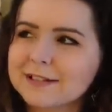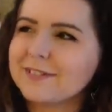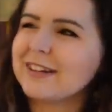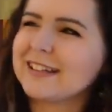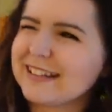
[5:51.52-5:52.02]

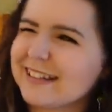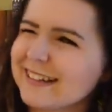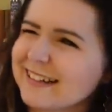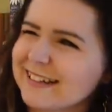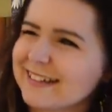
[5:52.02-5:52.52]

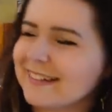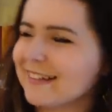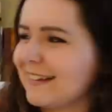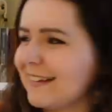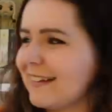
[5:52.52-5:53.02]

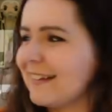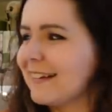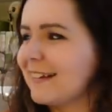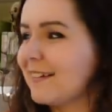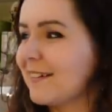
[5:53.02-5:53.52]

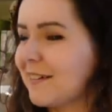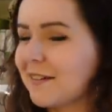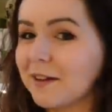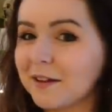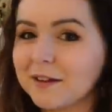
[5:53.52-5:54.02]

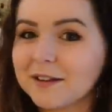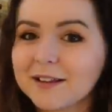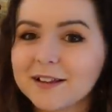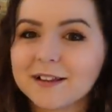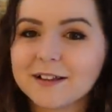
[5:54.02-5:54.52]

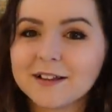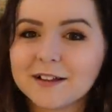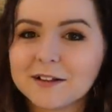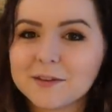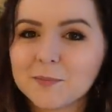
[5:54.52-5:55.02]

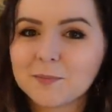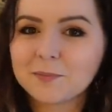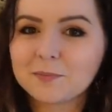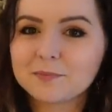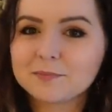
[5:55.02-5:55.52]

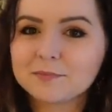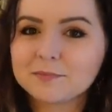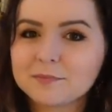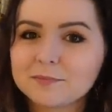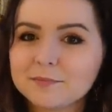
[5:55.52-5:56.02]

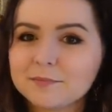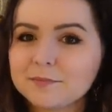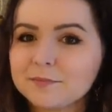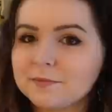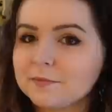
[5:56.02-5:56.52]

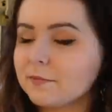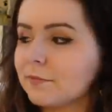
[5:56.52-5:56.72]
[no speech]